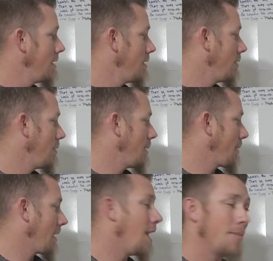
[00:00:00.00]
to them
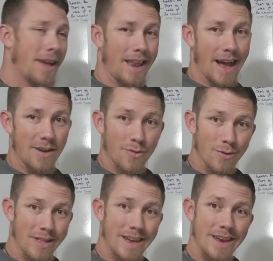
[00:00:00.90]
becoming an actual
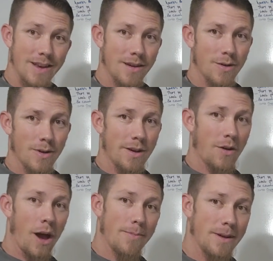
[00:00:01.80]
lead, going into your
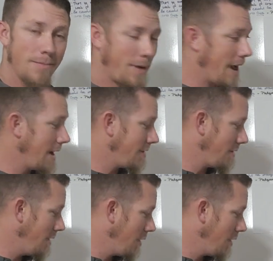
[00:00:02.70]
opt-in page,